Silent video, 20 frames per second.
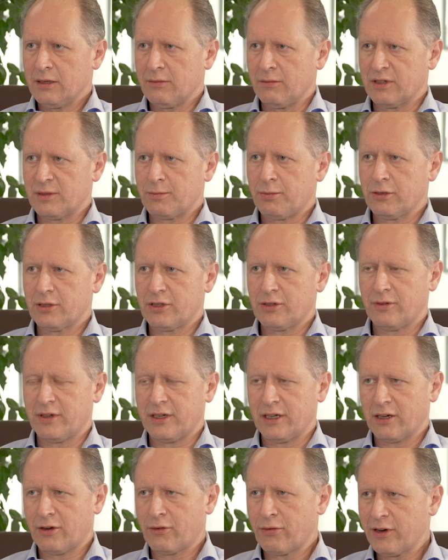which puts you in
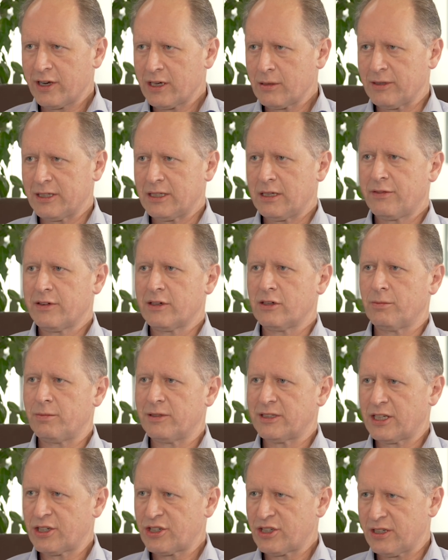an incredibly difficult
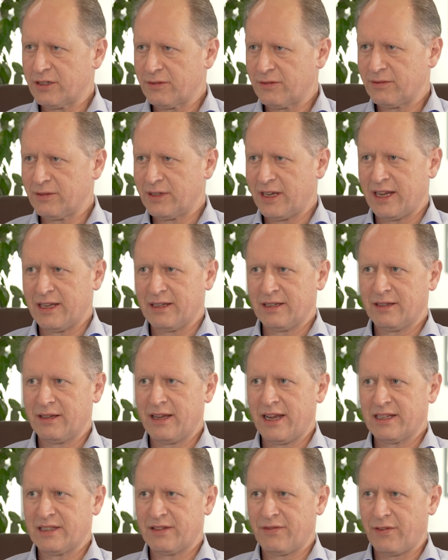position
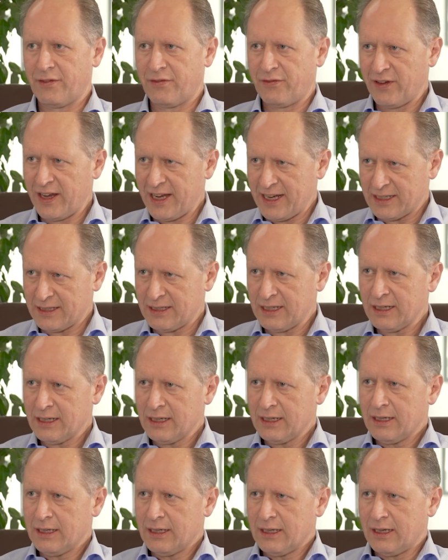as the Fed,
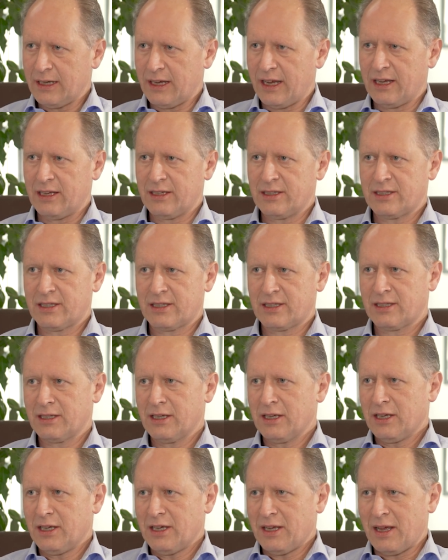as
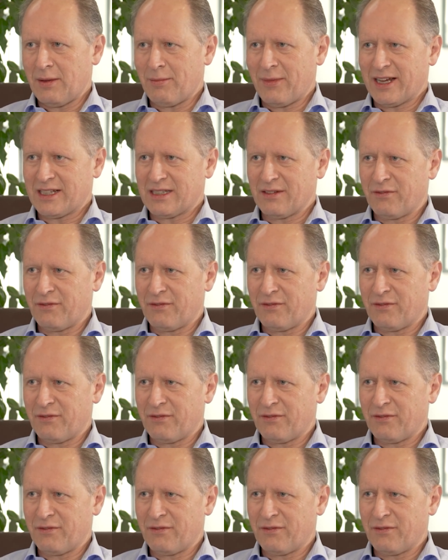it makes it